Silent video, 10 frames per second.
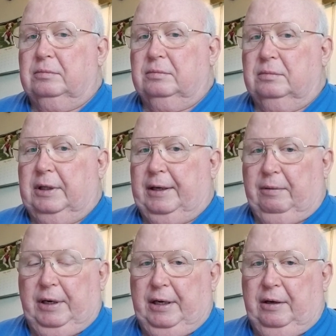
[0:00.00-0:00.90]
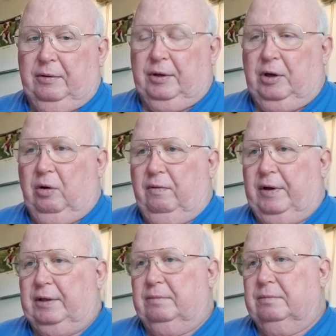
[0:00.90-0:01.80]
like right now in the
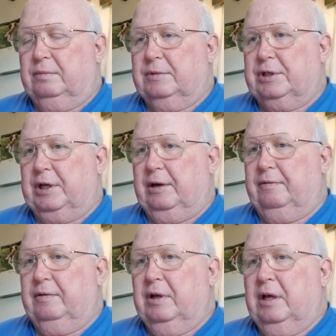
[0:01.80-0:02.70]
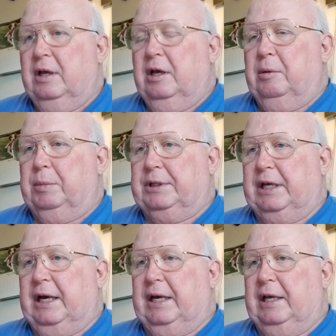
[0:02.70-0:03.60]
COVID stuff. But the
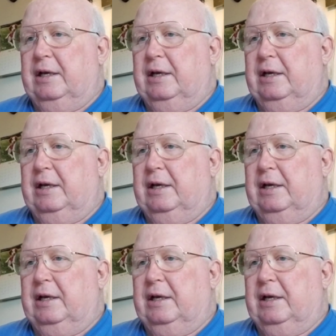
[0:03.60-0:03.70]
idea